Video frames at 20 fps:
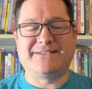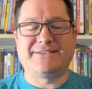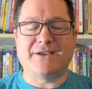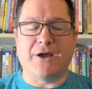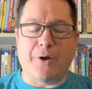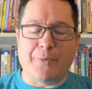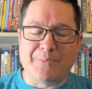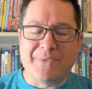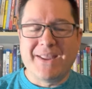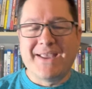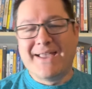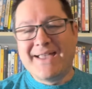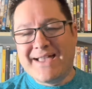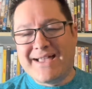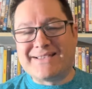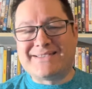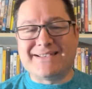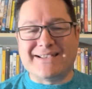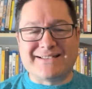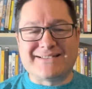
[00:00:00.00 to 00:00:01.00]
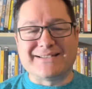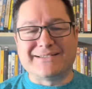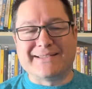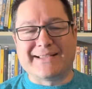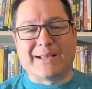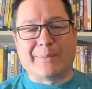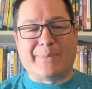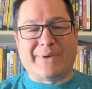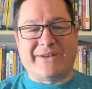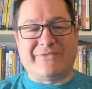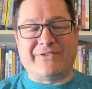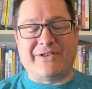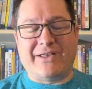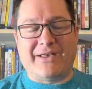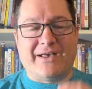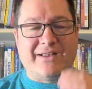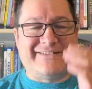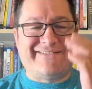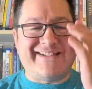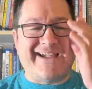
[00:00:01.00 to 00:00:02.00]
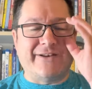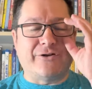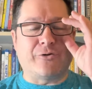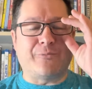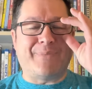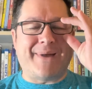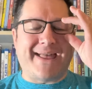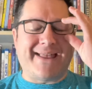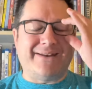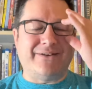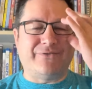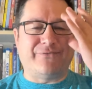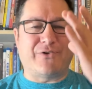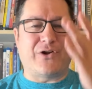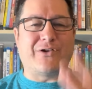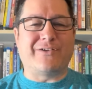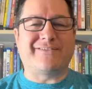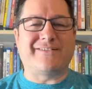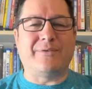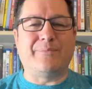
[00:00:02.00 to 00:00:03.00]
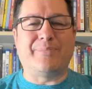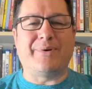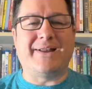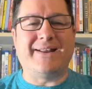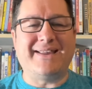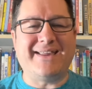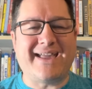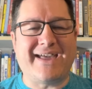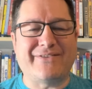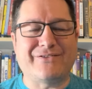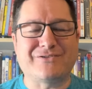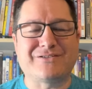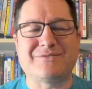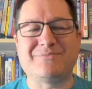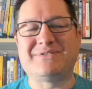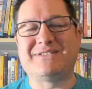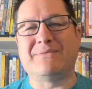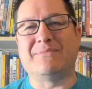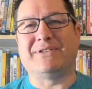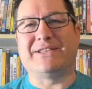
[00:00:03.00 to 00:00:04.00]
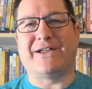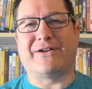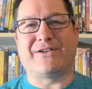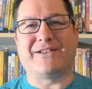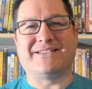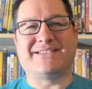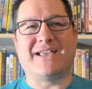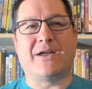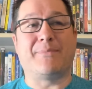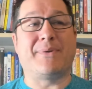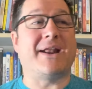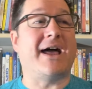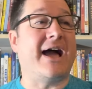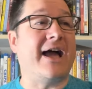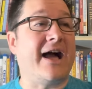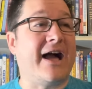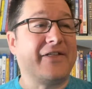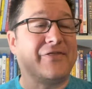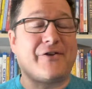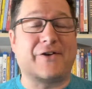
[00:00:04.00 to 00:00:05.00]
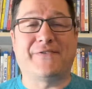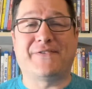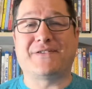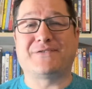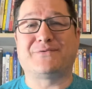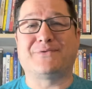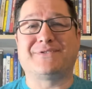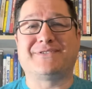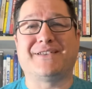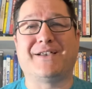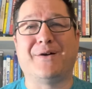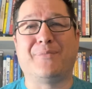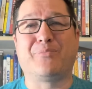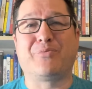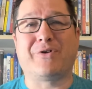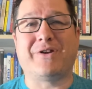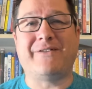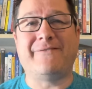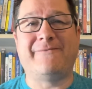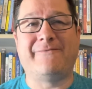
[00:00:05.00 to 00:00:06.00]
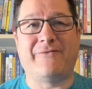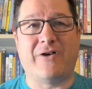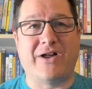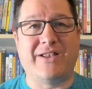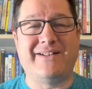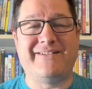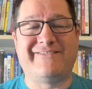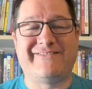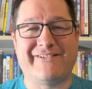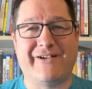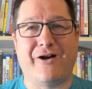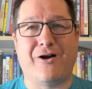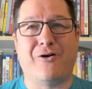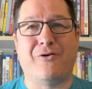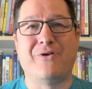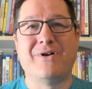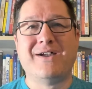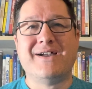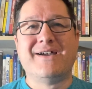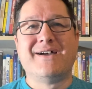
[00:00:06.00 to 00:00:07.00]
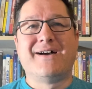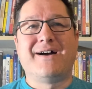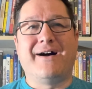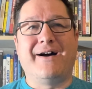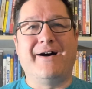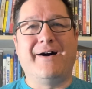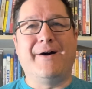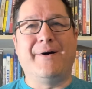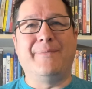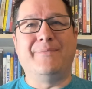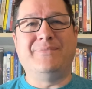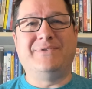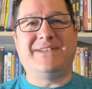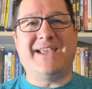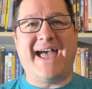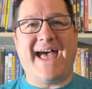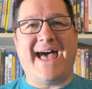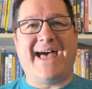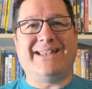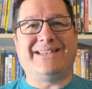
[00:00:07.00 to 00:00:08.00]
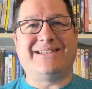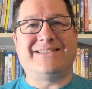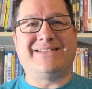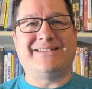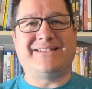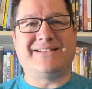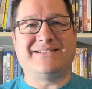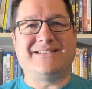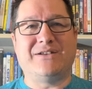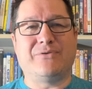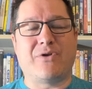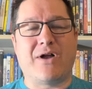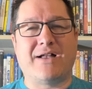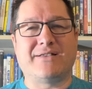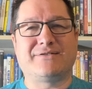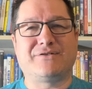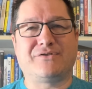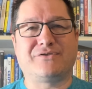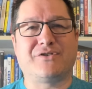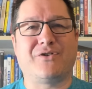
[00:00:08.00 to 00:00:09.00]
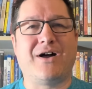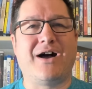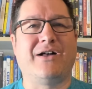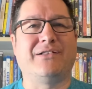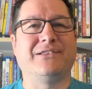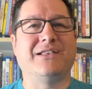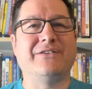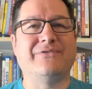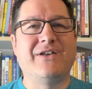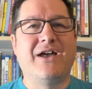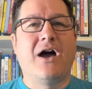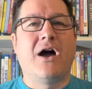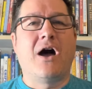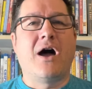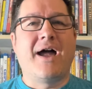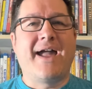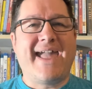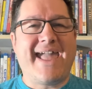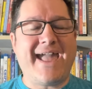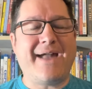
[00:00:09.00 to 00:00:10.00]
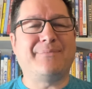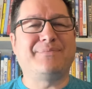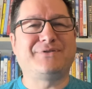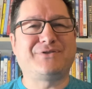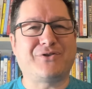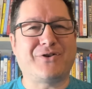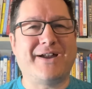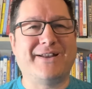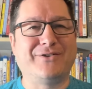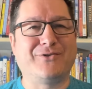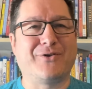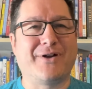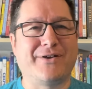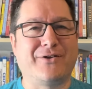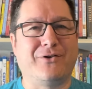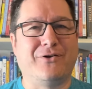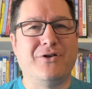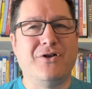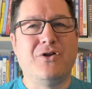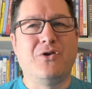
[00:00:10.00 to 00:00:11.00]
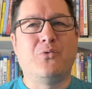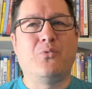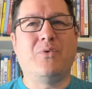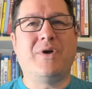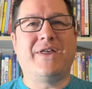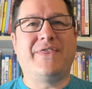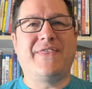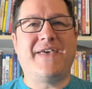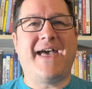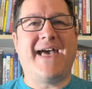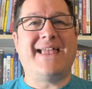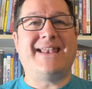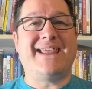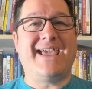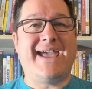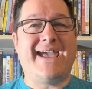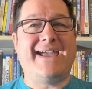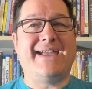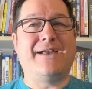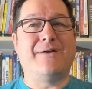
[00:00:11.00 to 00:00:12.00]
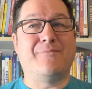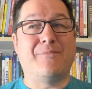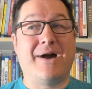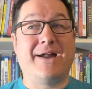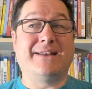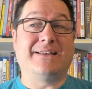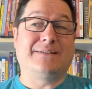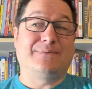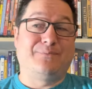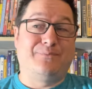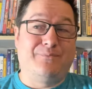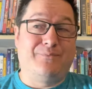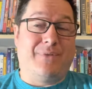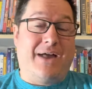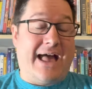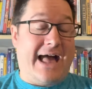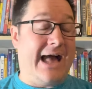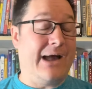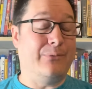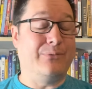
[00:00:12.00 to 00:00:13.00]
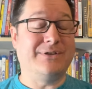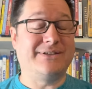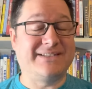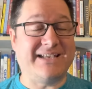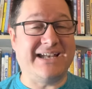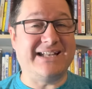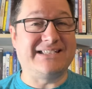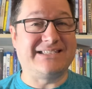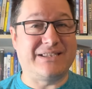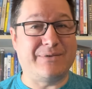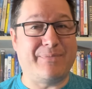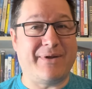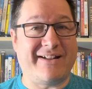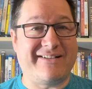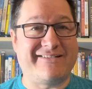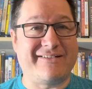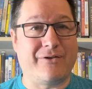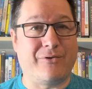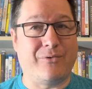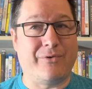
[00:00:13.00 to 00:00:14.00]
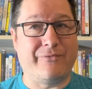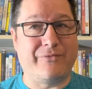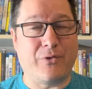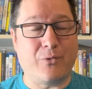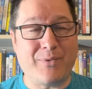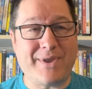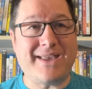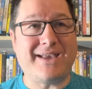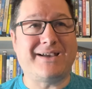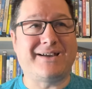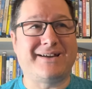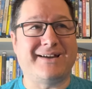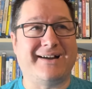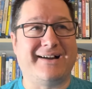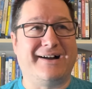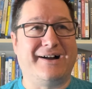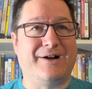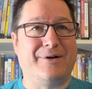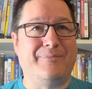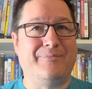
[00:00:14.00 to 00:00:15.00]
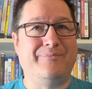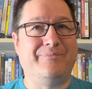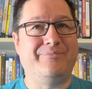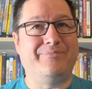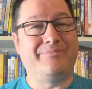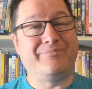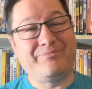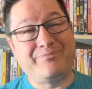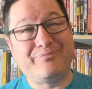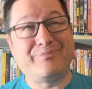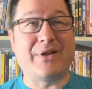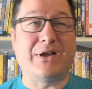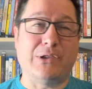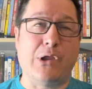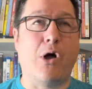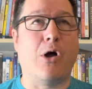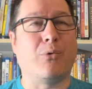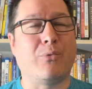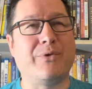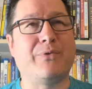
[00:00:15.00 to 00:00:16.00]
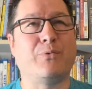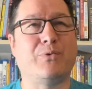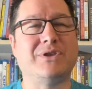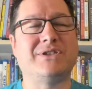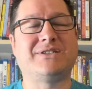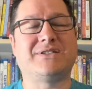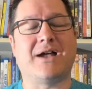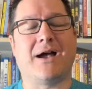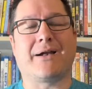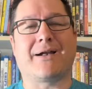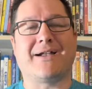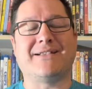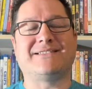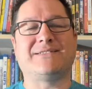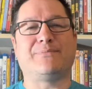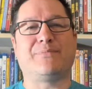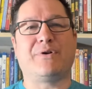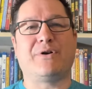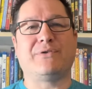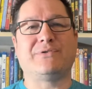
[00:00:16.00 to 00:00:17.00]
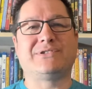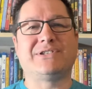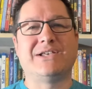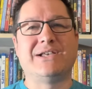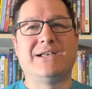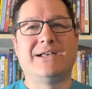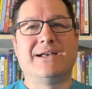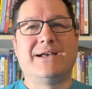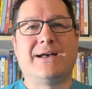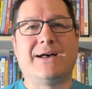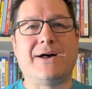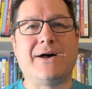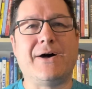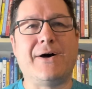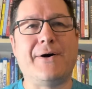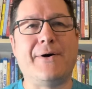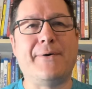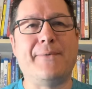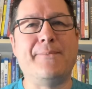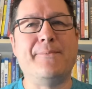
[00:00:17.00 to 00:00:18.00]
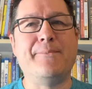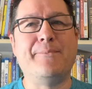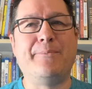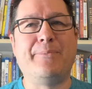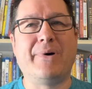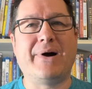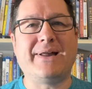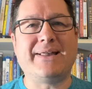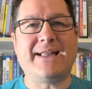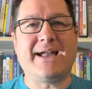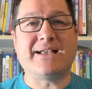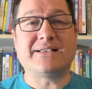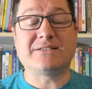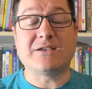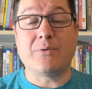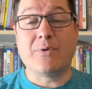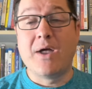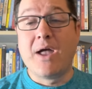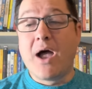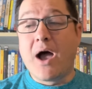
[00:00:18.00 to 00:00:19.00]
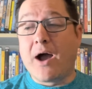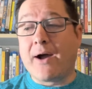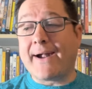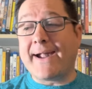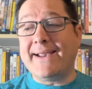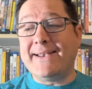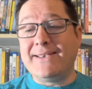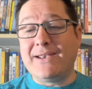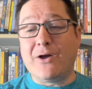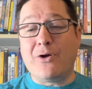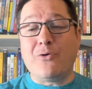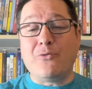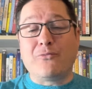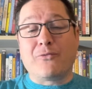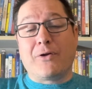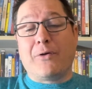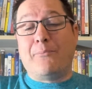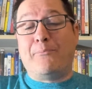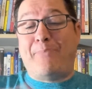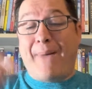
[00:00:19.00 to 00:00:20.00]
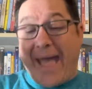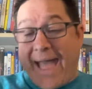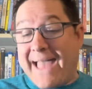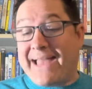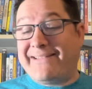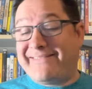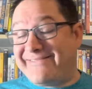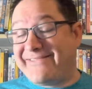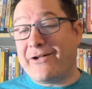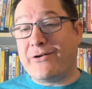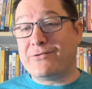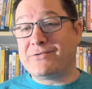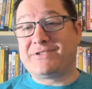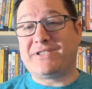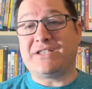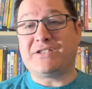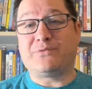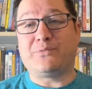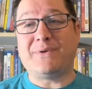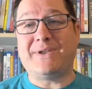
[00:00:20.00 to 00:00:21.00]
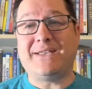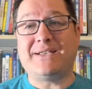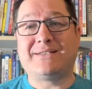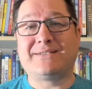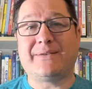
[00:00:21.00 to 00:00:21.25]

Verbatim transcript: So it's, it's a little bit of a, a, gender bend version, but yeah, there's some similarities there. But I, I thought this was a pretty fun show um, to add to the Disney roster. So I'll leave Hamster and Gretel with an A minus. I would say it's the best show of the week, um, along with Woodstock, I suppose. Um, but yeah, so, all right, no real bad shows this week.